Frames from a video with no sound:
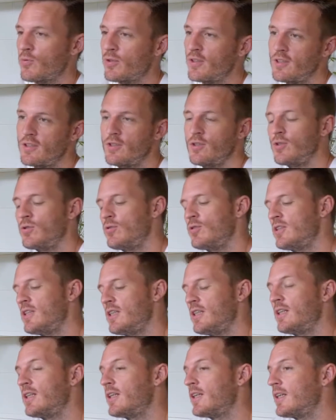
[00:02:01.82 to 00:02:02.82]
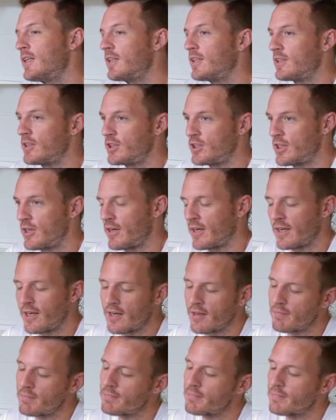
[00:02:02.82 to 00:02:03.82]
with the SKUZEE sharing
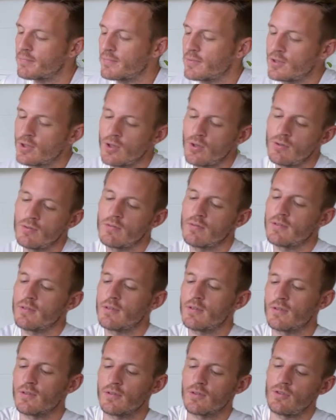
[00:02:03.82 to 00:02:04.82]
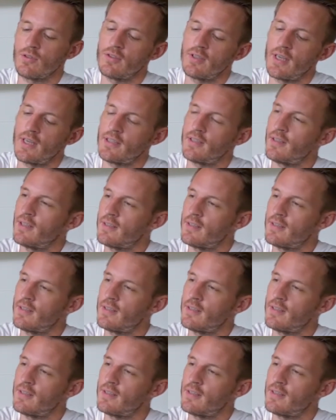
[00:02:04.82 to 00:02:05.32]
cup. So, you take the